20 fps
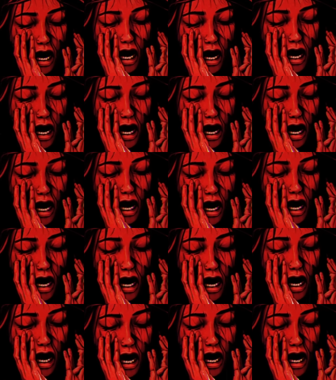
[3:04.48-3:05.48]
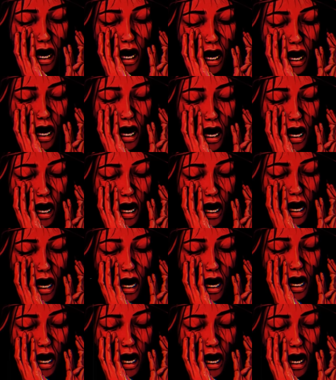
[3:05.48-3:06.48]
different musical tastes.
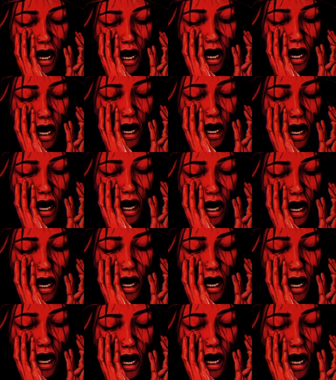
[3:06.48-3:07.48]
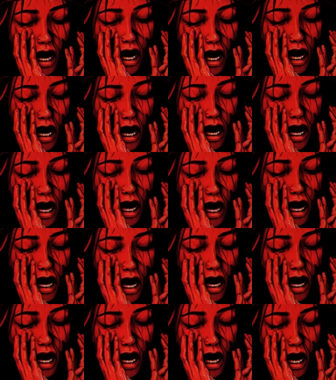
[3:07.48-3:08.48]
There wasn't a functioning
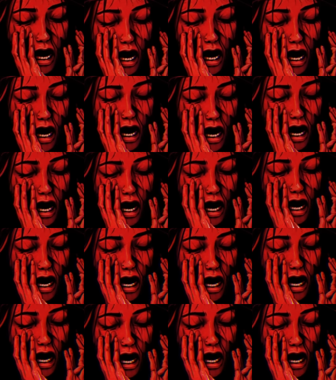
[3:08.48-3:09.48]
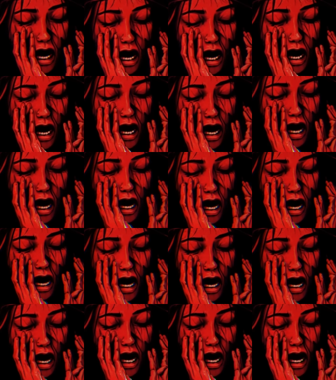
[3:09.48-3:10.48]
pair of headphones among them.
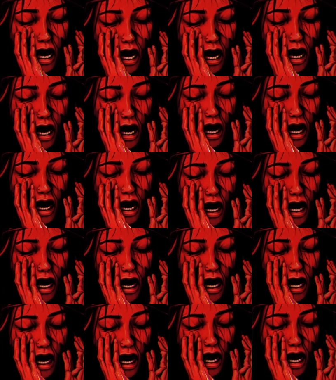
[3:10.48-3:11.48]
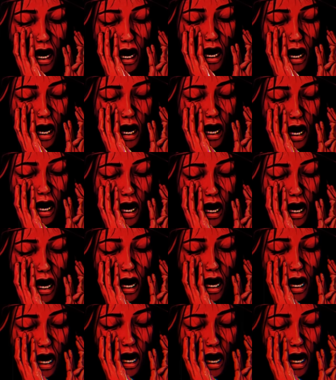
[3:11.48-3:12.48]
Above Serena
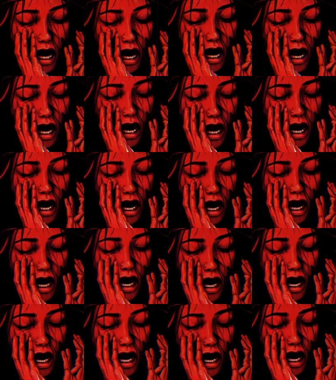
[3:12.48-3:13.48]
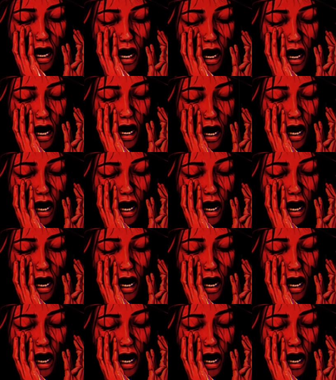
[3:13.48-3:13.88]
was apartment 2E,